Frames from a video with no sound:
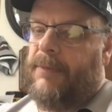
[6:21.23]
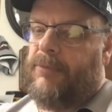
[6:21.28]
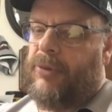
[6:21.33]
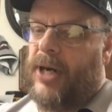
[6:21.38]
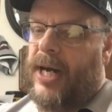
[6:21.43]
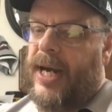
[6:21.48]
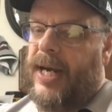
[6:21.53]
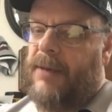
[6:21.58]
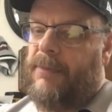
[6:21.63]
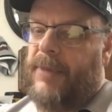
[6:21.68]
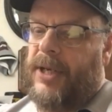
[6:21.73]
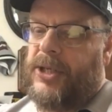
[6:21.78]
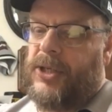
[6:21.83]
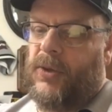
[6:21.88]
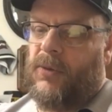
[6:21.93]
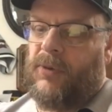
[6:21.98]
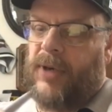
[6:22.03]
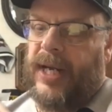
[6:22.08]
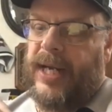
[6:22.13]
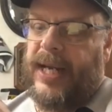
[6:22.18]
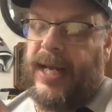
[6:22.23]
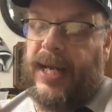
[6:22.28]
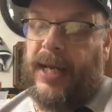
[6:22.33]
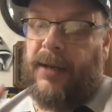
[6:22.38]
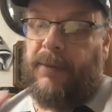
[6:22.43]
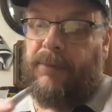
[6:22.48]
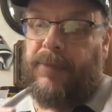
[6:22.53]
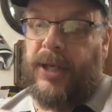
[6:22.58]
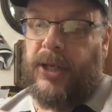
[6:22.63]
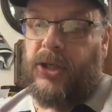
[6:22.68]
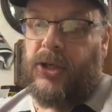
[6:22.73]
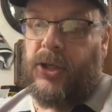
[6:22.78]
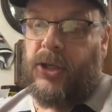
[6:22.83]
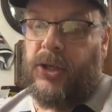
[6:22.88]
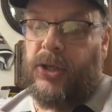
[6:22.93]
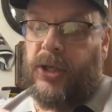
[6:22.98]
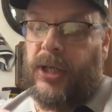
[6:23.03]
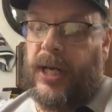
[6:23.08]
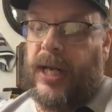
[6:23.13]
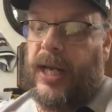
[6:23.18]
Brian Mitchell, right-handed
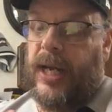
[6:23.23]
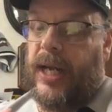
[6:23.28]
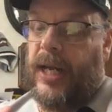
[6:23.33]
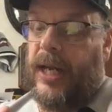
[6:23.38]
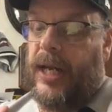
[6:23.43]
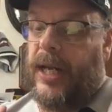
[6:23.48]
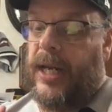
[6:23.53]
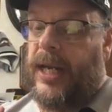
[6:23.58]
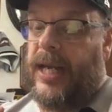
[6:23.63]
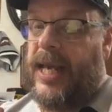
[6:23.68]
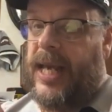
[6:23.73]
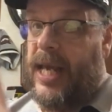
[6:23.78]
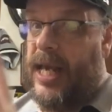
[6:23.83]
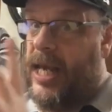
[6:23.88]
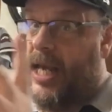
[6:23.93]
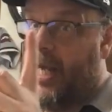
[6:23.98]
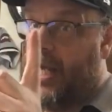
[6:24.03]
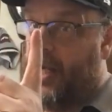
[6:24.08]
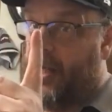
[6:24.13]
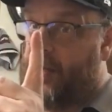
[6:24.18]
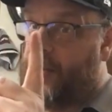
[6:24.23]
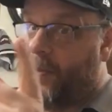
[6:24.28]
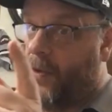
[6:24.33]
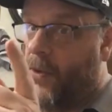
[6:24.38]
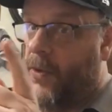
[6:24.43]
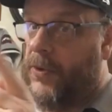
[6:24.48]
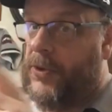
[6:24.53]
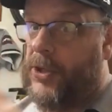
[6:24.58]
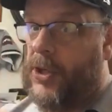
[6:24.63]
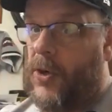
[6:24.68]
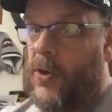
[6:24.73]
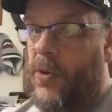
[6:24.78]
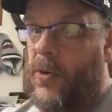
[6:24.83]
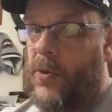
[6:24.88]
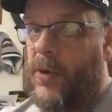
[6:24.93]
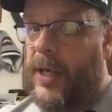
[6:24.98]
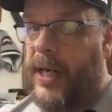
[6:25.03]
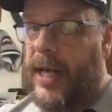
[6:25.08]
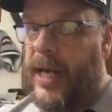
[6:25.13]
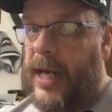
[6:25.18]
pitcher, and he is
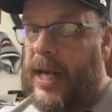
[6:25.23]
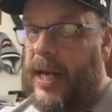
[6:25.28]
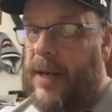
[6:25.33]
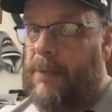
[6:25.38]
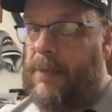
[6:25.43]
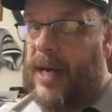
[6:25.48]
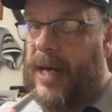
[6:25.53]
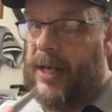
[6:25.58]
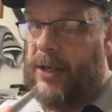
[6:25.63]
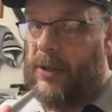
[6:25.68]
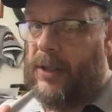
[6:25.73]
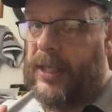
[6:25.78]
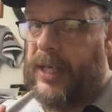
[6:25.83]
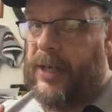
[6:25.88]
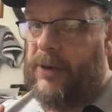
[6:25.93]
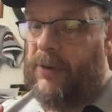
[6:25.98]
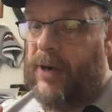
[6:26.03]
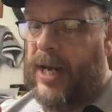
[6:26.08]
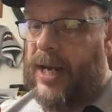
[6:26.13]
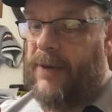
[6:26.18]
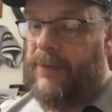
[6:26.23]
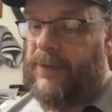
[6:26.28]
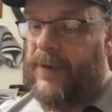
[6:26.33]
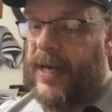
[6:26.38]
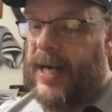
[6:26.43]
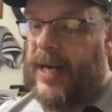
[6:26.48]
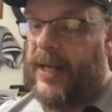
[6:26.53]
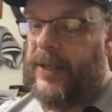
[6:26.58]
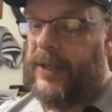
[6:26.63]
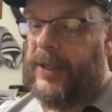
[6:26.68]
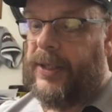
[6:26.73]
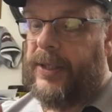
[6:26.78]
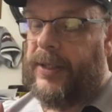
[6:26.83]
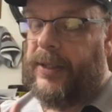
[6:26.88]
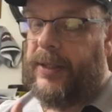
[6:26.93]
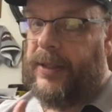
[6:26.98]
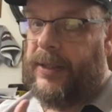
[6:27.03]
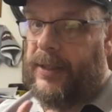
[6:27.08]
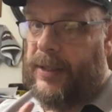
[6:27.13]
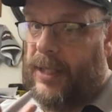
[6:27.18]
also a minor league
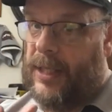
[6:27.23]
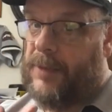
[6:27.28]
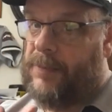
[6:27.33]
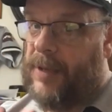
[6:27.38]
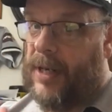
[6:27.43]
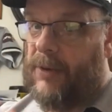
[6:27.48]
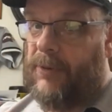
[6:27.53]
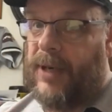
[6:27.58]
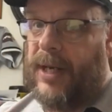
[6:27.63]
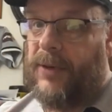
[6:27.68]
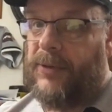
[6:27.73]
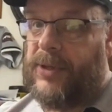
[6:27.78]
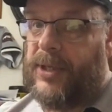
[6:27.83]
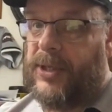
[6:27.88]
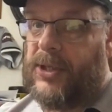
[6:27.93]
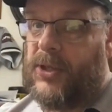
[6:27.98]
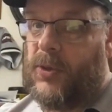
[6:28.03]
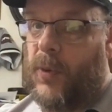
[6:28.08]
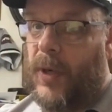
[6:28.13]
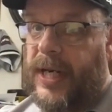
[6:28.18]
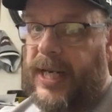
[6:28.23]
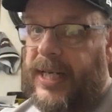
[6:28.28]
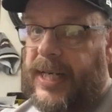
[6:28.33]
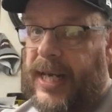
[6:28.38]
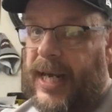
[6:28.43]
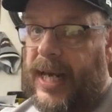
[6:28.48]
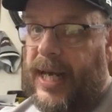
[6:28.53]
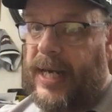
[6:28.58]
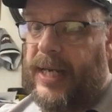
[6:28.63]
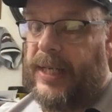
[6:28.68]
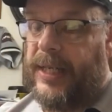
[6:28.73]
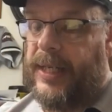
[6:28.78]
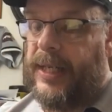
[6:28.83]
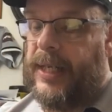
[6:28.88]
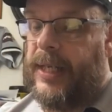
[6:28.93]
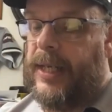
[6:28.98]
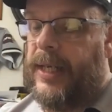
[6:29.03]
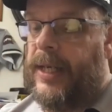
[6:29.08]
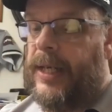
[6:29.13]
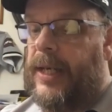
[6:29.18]
grandfather. He's been around since 2010.
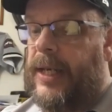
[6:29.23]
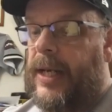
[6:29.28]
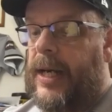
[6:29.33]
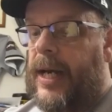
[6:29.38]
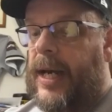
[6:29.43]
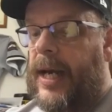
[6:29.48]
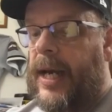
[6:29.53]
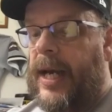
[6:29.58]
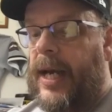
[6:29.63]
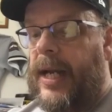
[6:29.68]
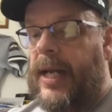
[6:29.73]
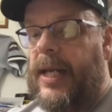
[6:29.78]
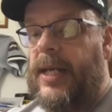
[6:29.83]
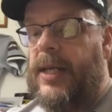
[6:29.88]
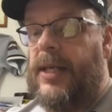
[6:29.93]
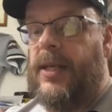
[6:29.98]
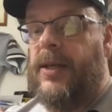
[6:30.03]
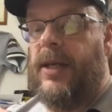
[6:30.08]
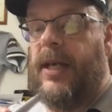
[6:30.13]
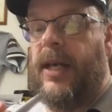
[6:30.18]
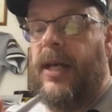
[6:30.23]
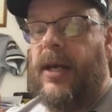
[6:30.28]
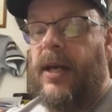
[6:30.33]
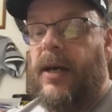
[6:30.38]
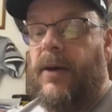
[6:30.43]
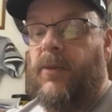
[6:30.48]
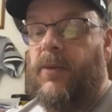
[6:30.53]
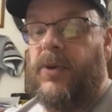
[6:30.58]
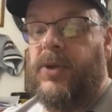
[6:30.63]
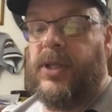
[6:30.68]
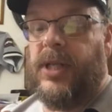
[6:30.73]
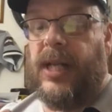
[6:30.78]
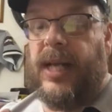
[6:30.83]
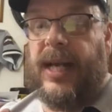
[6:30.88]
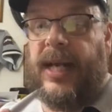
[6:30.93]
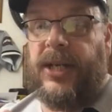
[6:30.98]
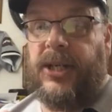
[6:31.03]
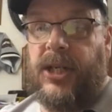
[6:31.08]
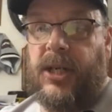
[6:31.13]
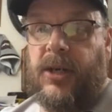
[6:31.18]
And he was
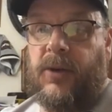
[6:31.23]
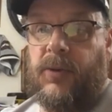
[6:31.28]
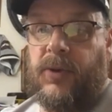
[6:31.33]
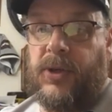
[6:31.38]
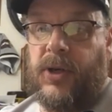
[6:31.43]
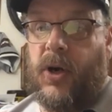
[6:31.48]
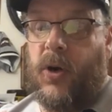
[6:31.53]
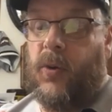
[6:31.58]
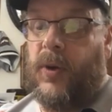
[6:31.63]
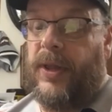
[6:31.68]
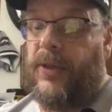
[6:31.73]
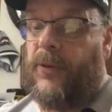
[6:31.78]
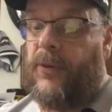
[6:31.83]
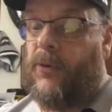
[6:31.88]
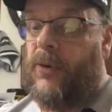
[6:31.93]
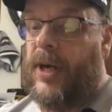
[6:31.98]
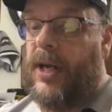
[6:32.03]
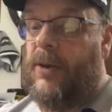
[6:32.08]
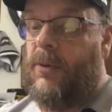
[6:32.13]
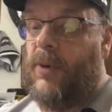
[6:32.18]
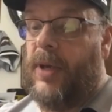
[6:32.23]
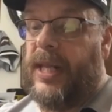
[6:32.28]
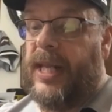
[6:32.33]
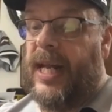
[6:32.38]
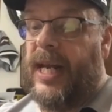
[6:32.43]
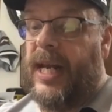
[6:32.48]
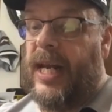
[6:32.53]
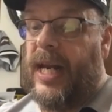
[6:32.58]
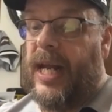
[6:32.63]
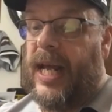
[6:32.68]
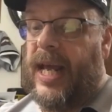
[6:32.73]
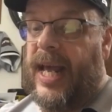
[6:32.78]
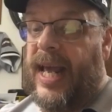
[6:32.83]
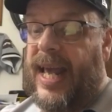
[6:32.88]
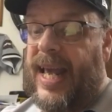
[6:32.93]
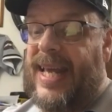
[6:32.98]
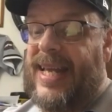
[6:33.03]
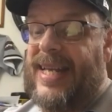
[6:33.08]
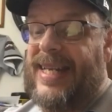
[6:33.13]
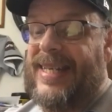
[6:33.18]
last year was 0-3 with an
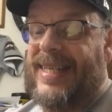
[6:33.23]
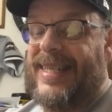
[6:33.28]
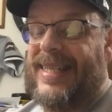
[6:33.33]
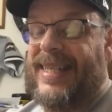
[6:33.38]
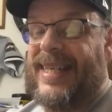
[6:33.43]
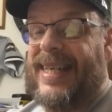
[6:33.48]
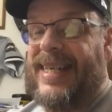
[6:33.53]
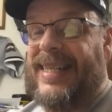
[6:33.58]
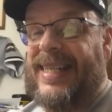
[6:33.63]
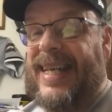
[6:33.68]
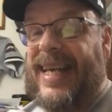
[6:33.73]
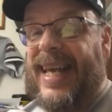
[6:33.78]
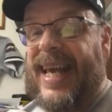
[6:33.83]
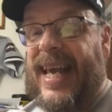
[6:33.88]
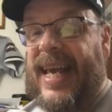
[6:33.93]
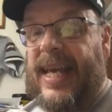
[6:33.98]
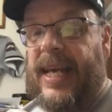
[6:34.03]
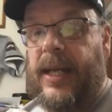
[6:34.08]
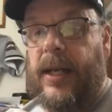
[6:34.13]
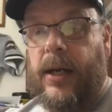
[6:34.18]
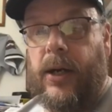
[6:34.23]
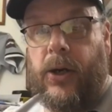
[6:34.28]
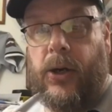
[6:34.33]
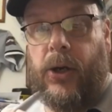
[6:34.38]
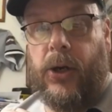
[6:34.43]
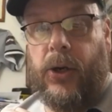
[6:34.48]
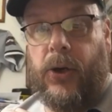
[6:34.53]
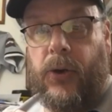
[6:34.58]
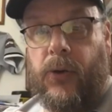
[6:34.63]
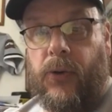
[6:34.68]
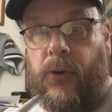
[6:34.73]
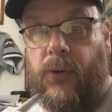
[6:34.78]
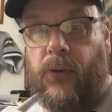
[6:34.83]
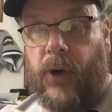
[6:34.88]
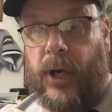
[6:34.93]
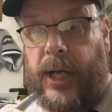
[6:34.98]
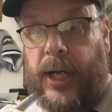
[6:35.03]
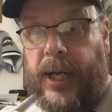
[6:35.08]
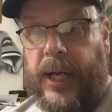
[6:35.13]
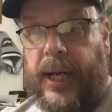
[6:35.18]
.868 earned
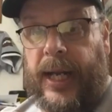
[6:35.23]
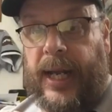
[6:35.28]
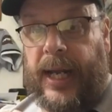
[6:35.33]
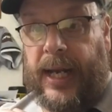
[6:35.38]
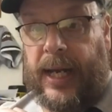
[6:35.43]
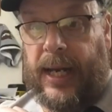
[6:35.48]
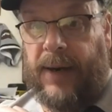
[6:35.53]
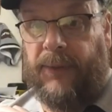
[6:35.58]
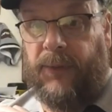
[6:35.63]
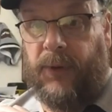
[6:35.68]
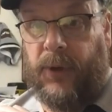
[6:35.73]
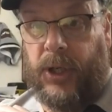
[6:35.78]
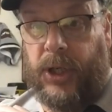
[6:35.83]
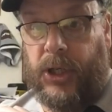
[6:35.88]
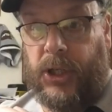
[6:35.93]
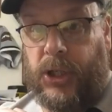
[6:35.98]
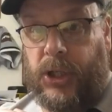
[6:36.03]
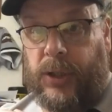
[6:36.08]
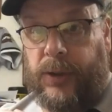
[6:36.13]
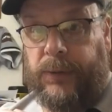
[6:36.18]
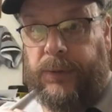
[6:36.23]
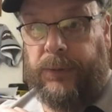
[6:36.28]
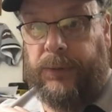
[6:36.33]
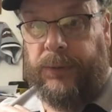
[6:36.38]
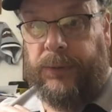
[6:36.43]
run average.